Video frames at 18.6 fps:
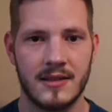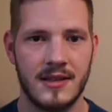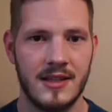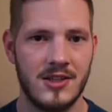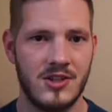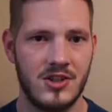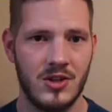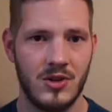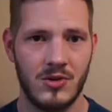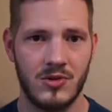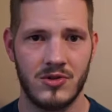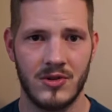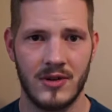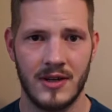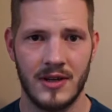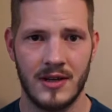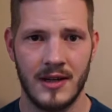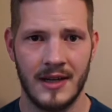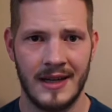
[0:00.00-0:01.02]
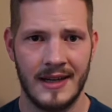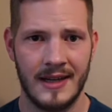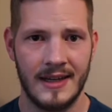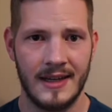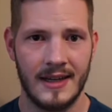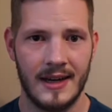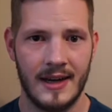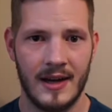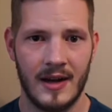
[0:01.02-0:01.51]
These children
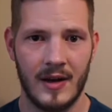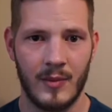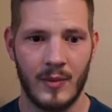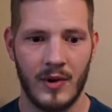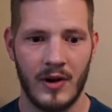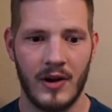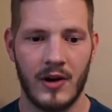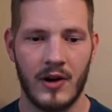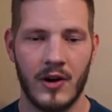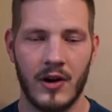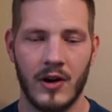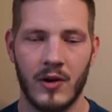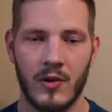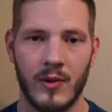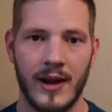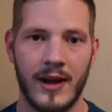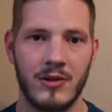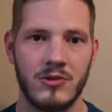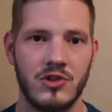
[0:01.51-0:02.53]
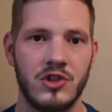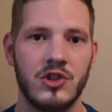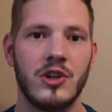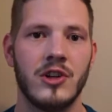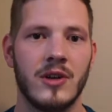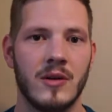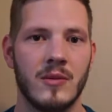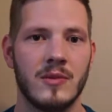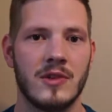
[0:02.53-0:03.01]
are around
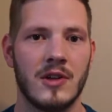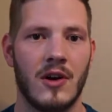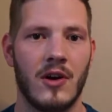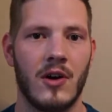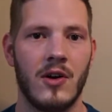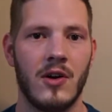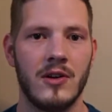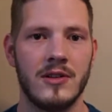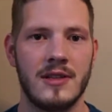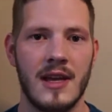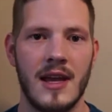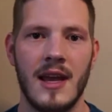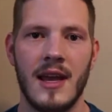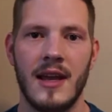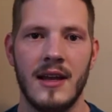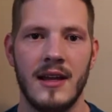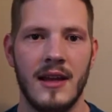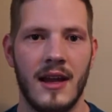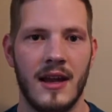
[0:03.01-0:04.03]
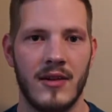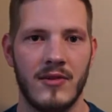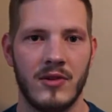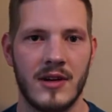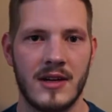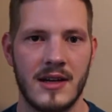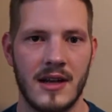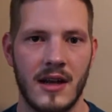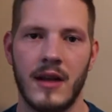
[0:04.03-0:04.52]
germs all day,
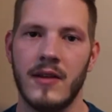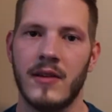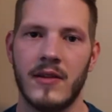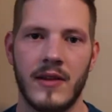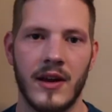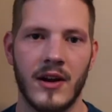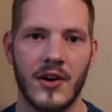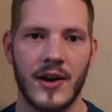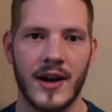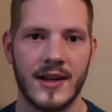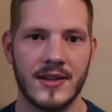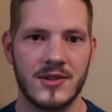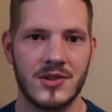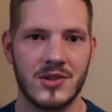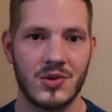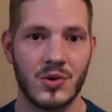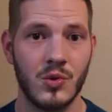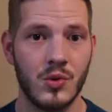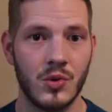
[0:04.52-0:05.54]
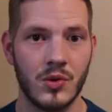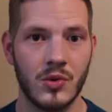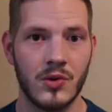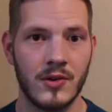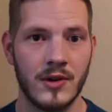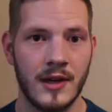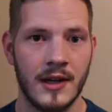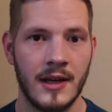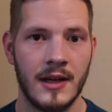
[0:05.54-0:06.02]
every day that they are at school,